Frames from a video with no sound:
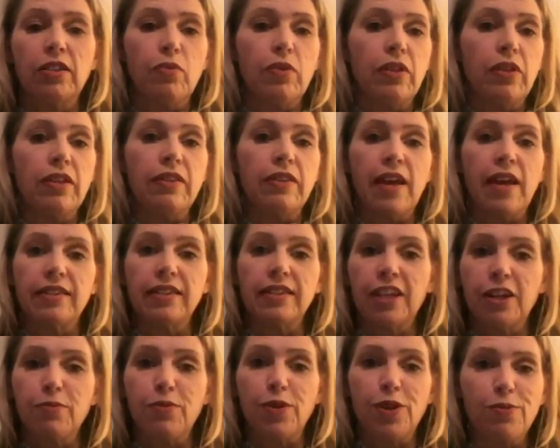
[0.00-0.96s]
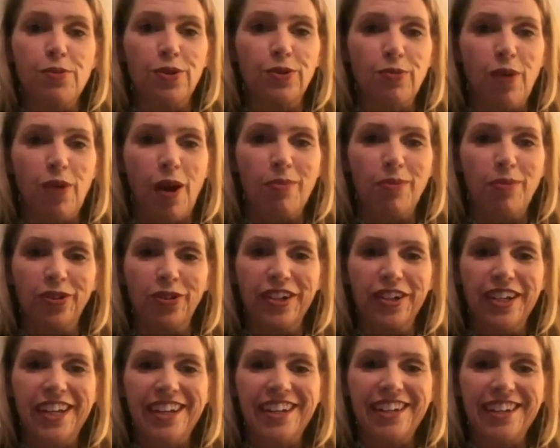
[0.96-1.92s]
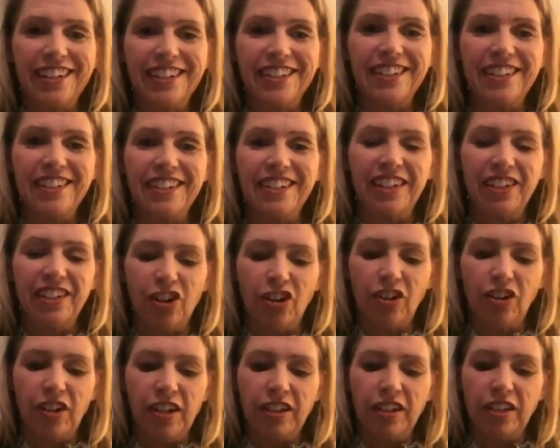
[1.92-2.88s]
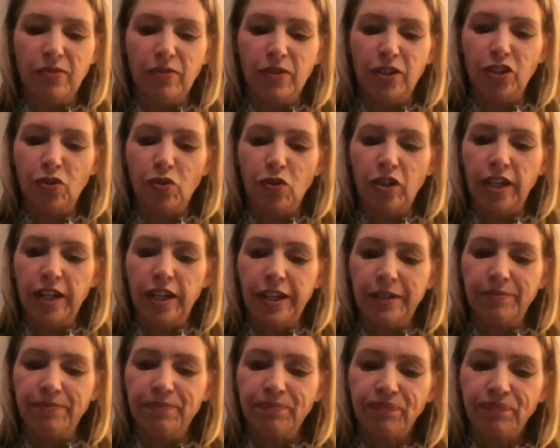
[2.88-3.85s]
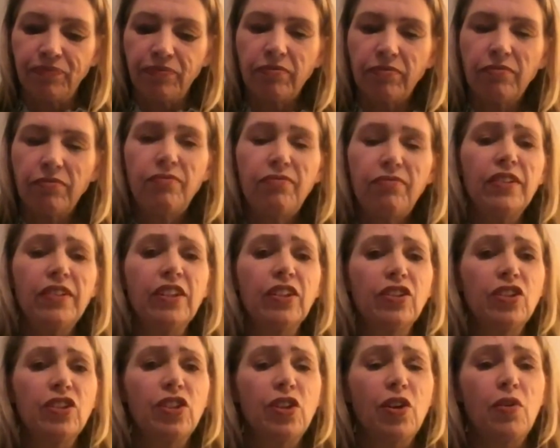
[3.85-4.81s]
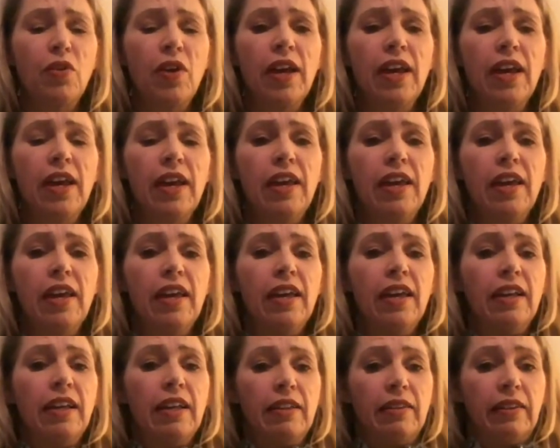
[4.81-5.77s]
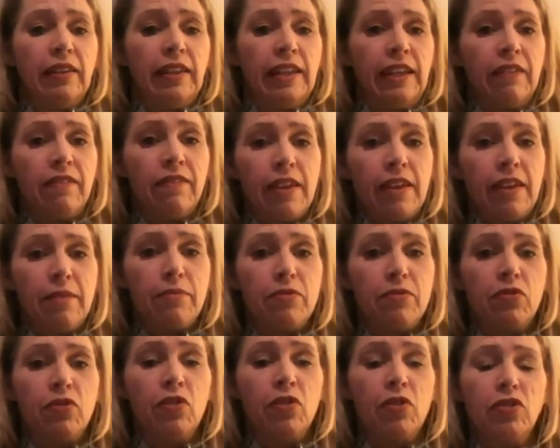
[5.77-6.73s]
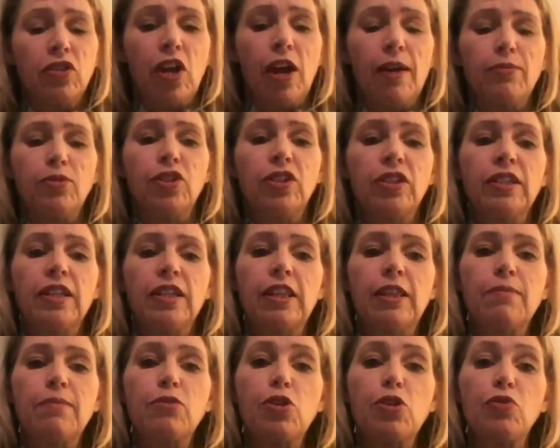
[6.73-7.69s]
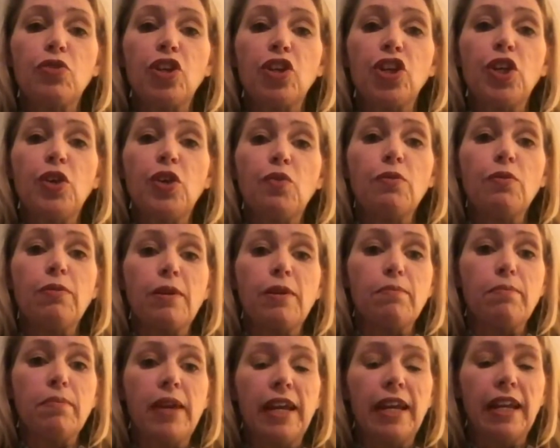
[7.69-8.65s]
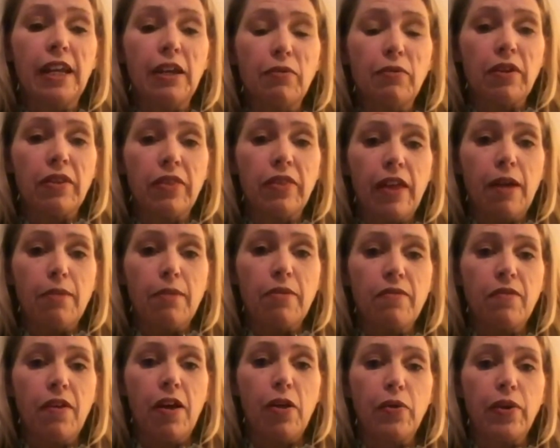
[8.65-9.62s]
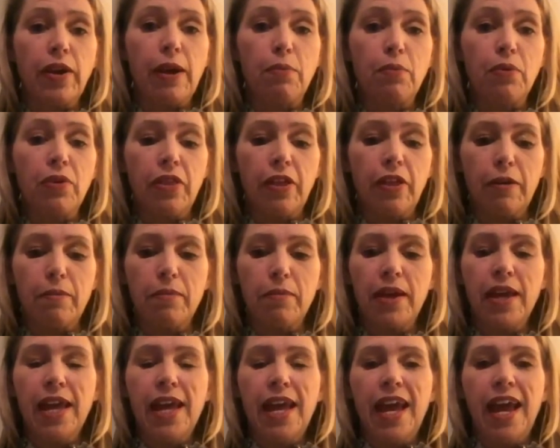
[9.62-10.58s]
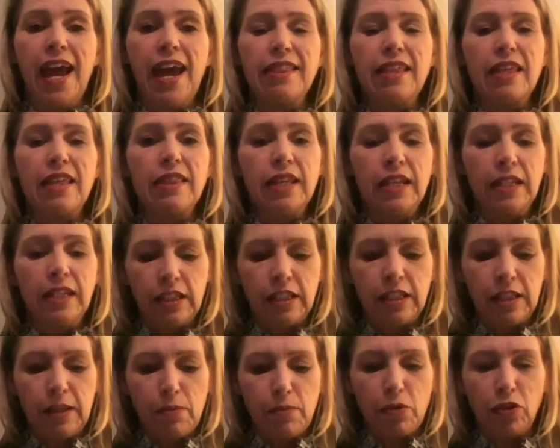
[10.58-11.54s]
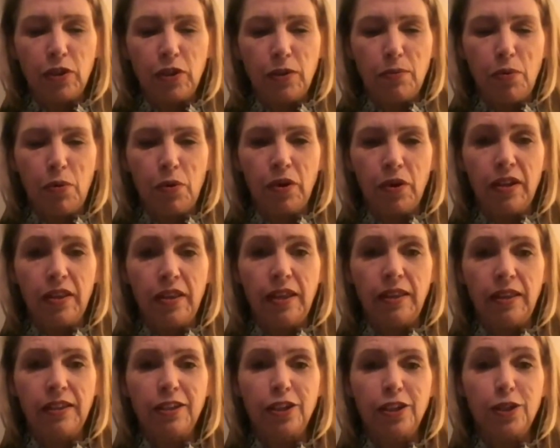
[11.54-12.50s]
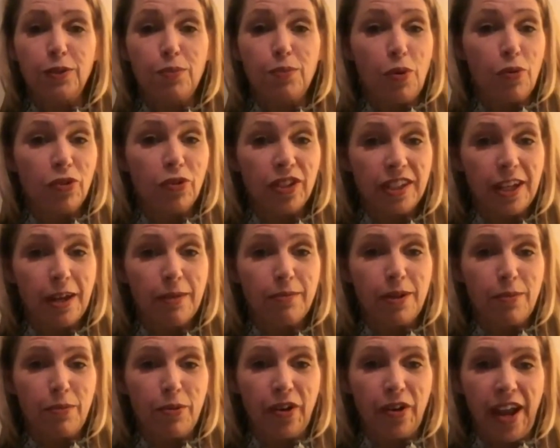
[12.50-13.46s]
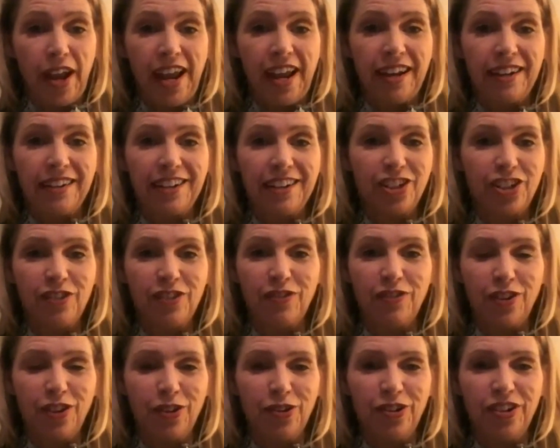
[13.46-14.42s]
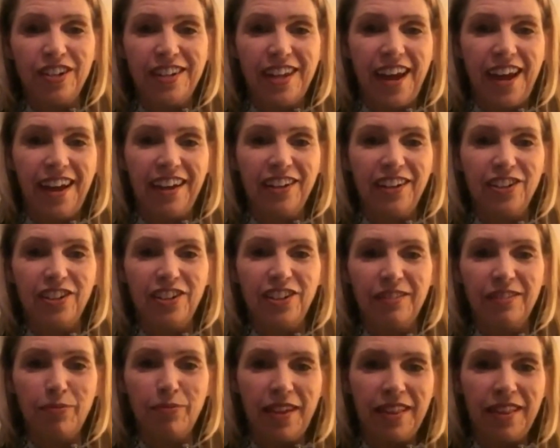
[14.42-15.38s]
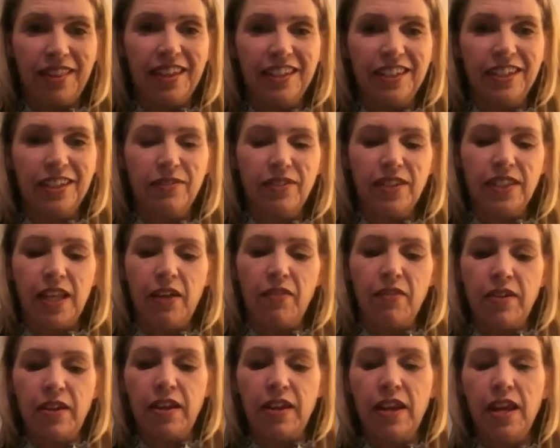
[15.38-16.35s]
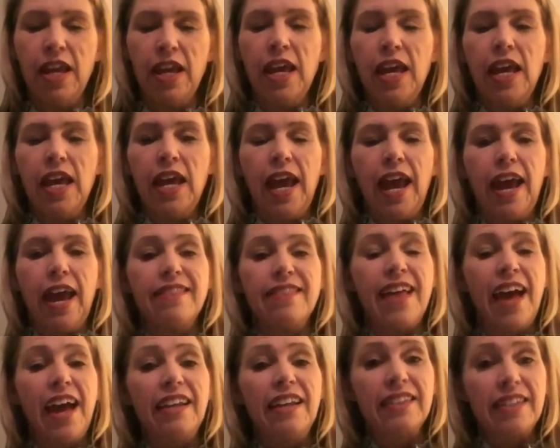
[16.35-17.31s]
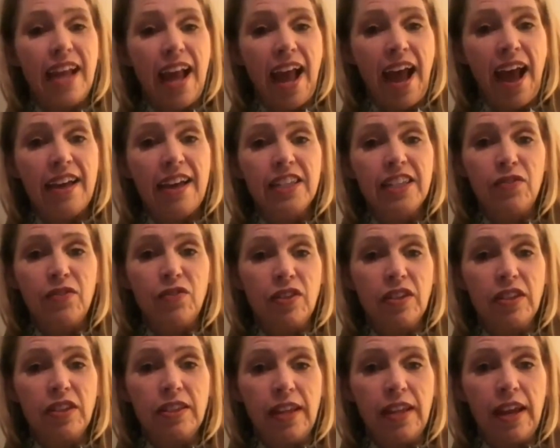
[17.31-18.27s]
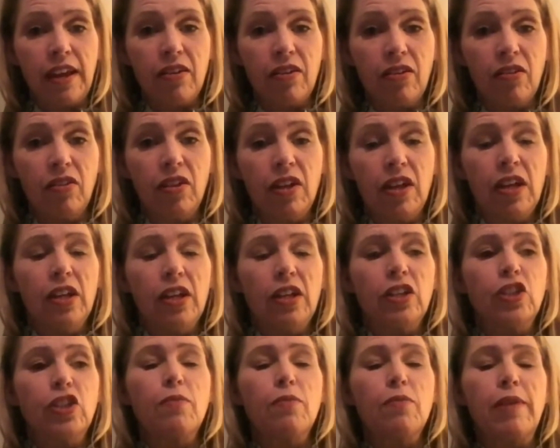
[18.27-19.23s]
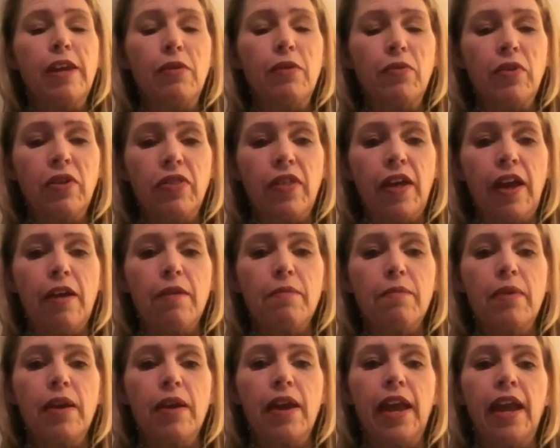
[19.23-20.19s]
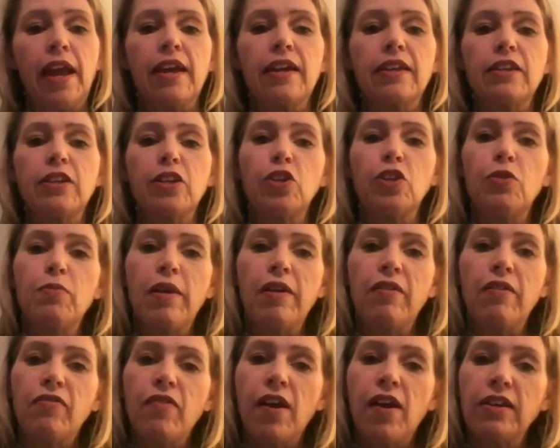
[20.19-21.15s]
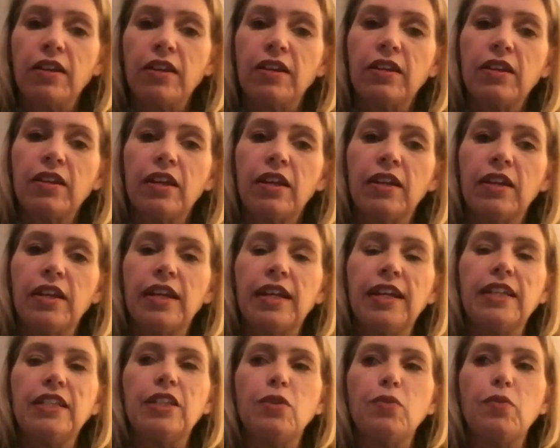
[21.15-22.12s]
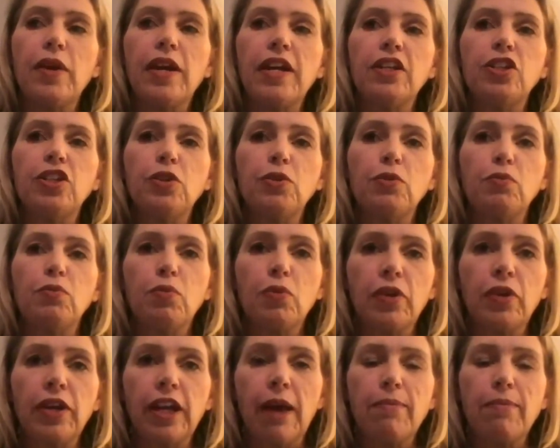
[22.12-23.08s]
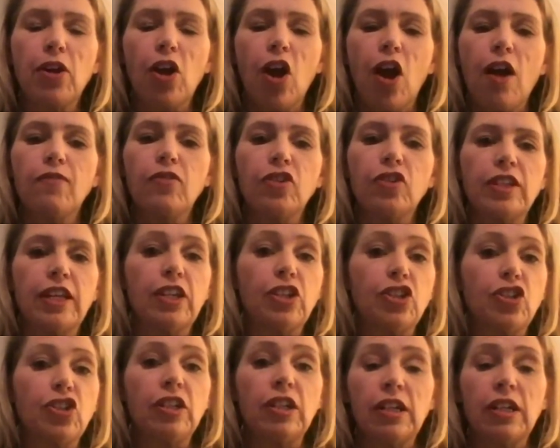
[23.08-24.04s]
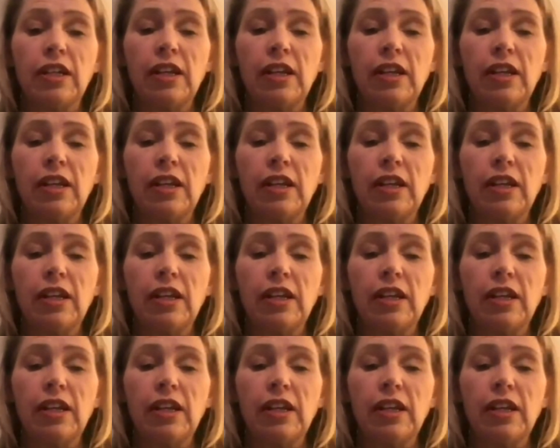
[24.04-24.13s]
well, then that's going to be the most popular kit, isn't it? Is our Cleanse and Restore kit. So give them those options. Let them know that you will be meeting with them and following up with them. And then this is the most important thing. This is bonus step number 8. I should have included that as my list of 7. And that is ask for the sale. So meet with them, and you may find an easy way to bring up the conversation